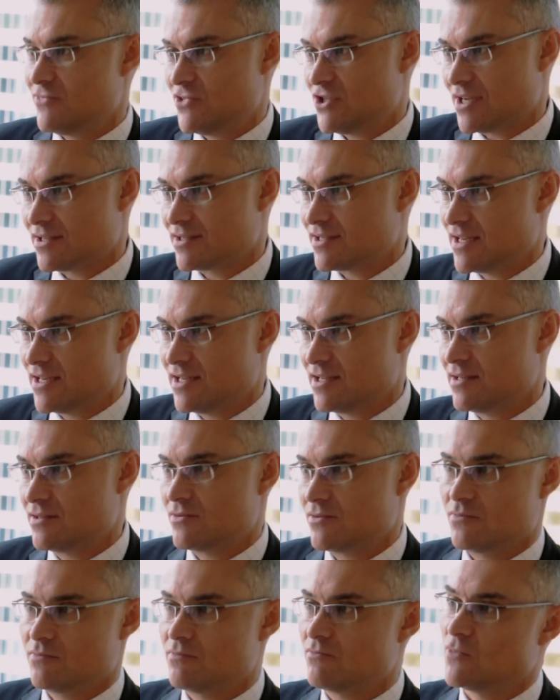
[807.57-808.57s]
just
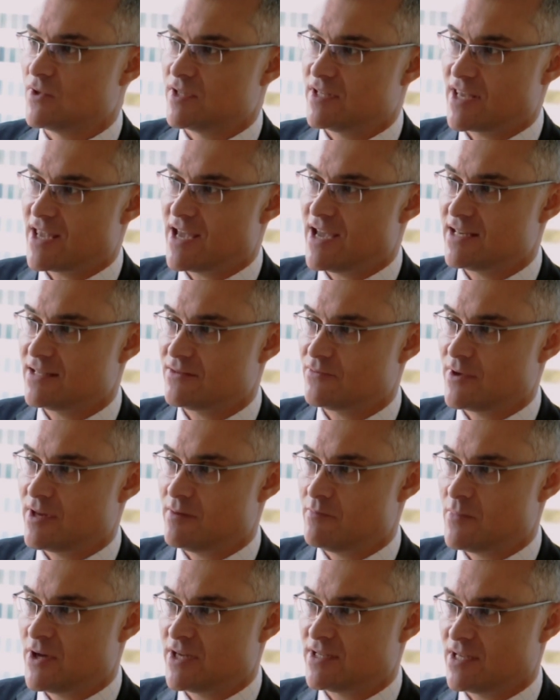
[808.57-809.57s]
as was the case
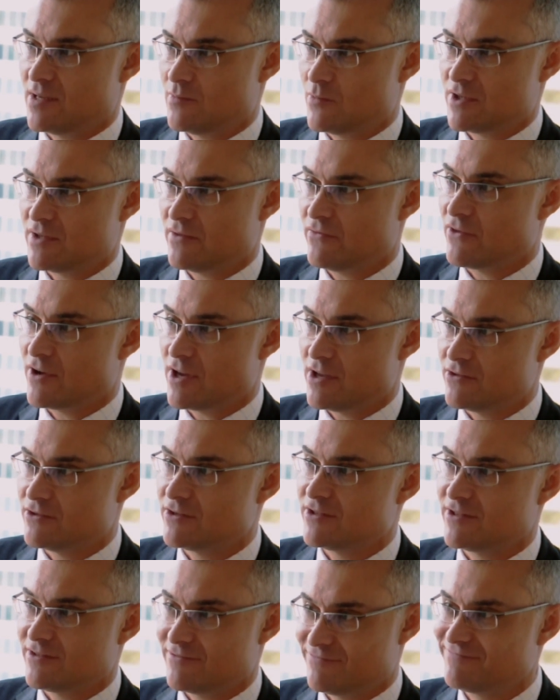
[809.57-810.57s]
when my team was at Freehills.